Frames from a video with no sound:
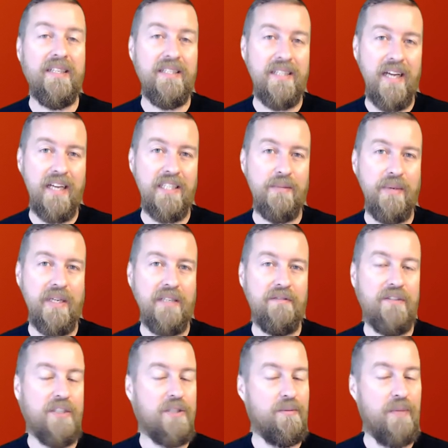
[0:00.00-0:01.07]
Tax
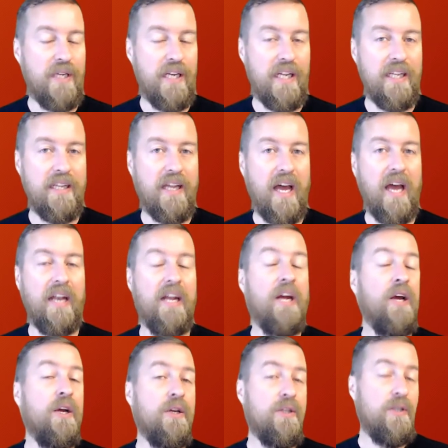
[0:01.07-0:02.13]
benefits meaning that
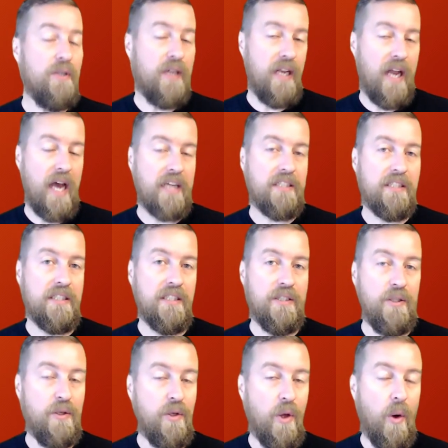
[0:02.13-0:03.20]
you can actually
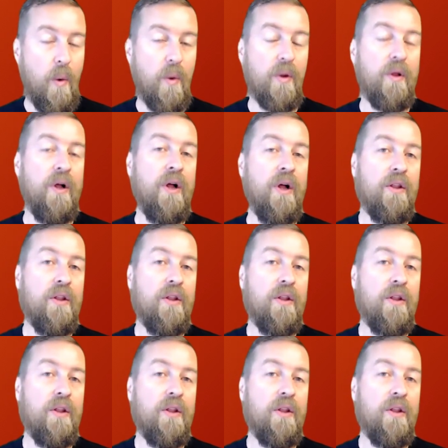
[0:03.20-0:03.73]
lower